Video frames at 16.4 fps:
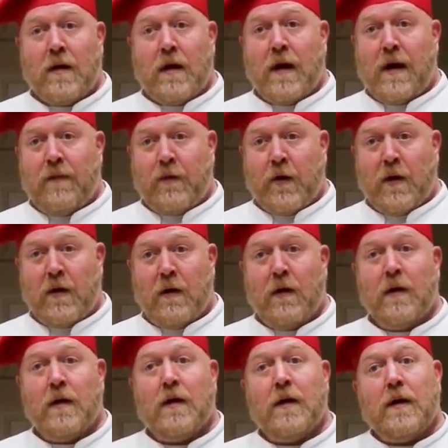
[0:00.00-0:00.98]
cover,
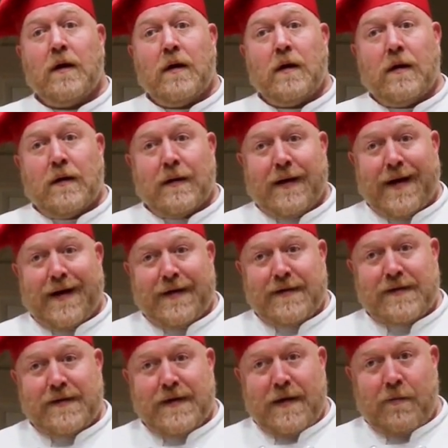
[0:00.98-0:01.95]
let it
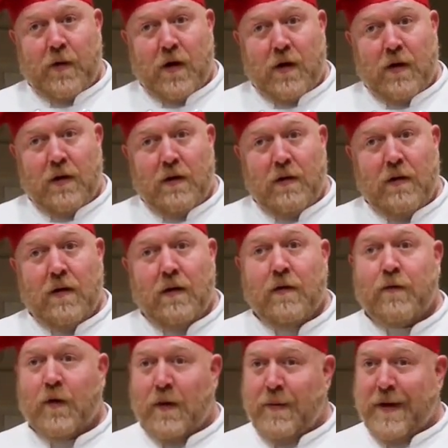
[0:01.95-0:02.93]
simmer
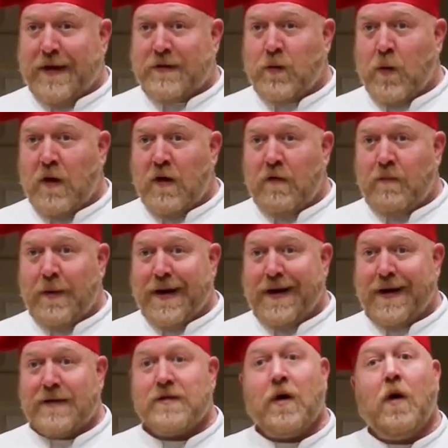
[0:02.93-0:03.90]
for about 12
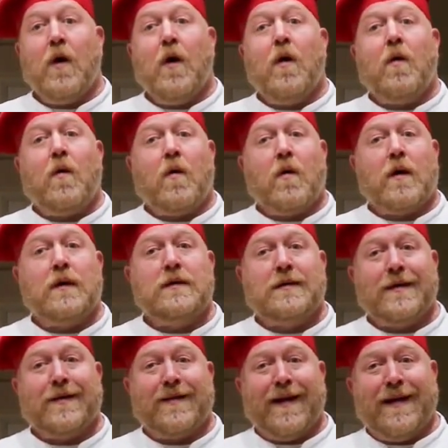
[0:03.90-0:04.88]
minutes or
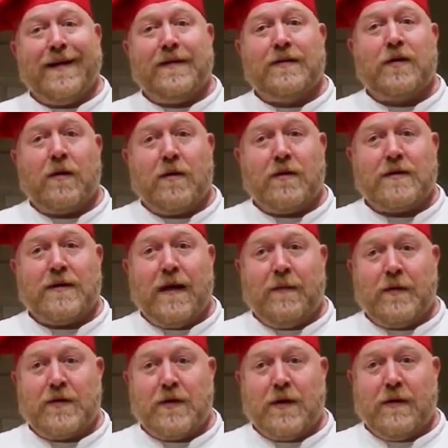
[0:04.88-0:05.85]
until the internal
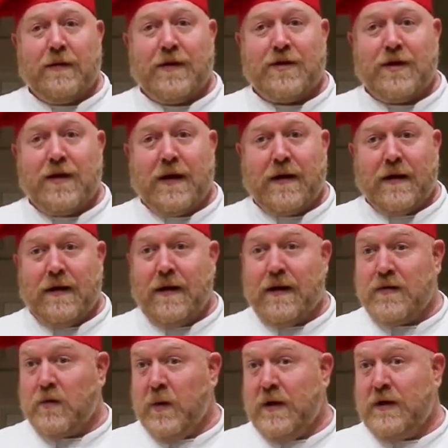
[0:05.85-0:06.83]
temperature of the chicken
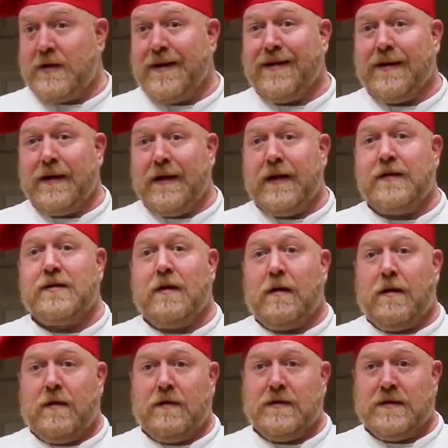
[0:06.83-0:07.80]
has reached at least
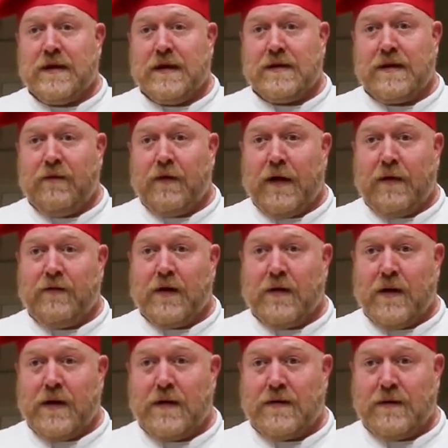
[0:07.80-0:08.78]
165
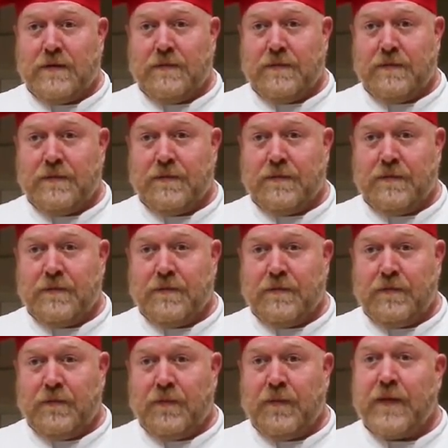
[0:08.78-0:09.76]
degrees.
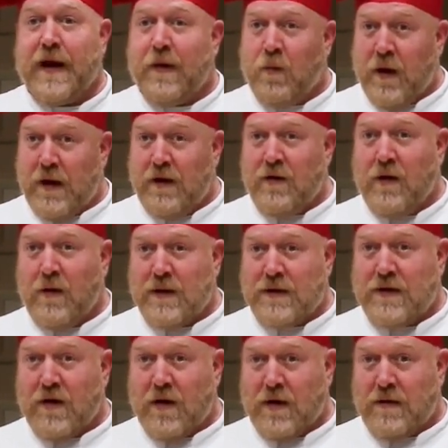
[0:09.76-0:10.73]
That way you know
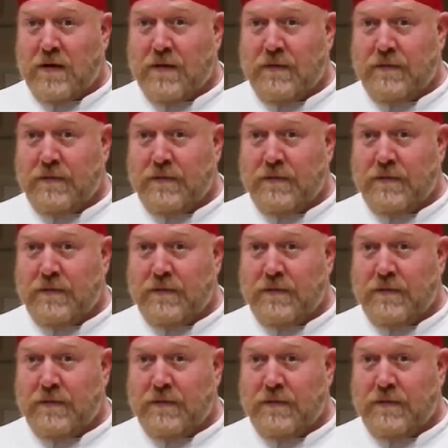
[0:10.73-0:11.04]
it's cooked.